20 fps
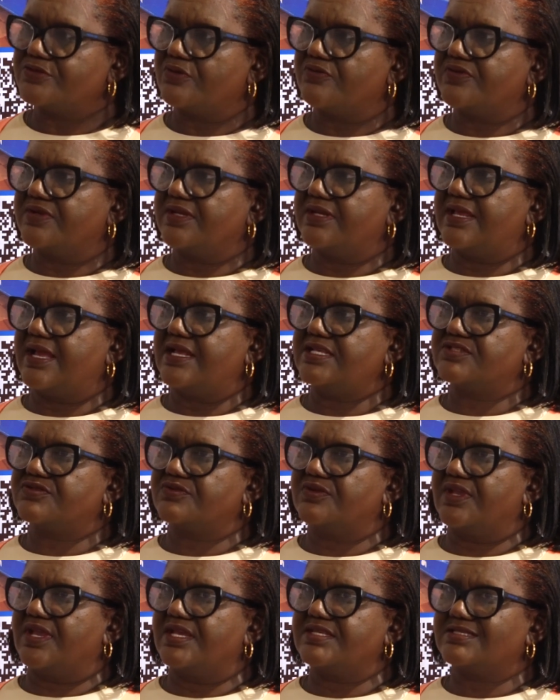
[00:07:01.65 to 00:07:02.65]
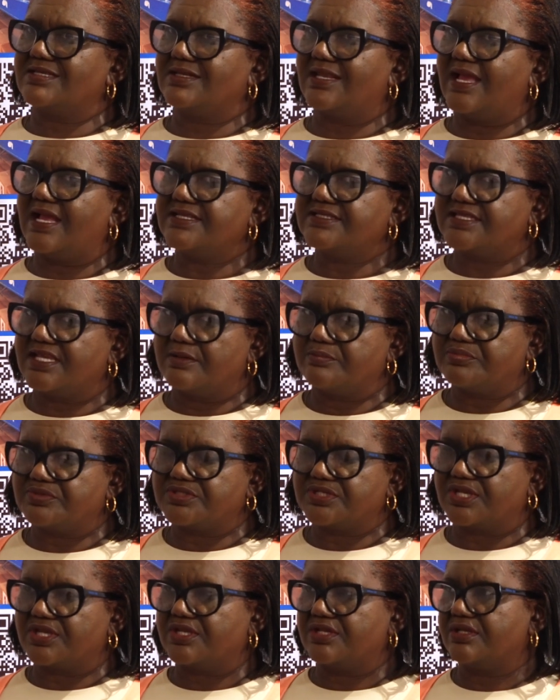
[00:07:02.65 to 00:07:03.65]
over the last 3 years, and last year in
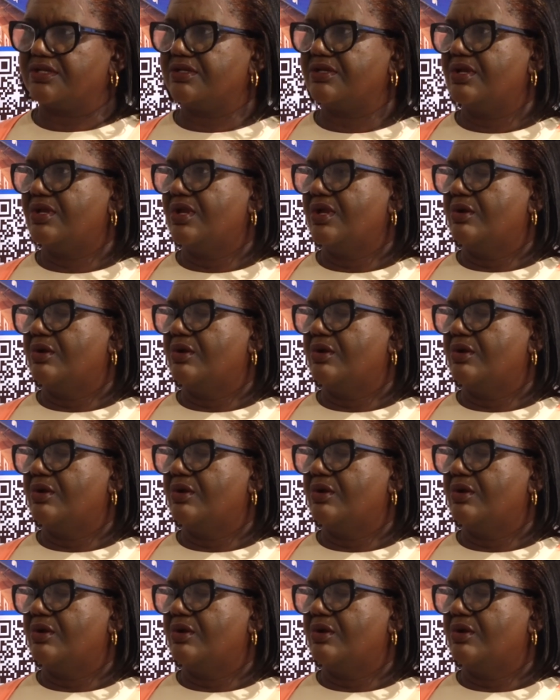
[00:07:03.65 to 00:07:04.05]
particular,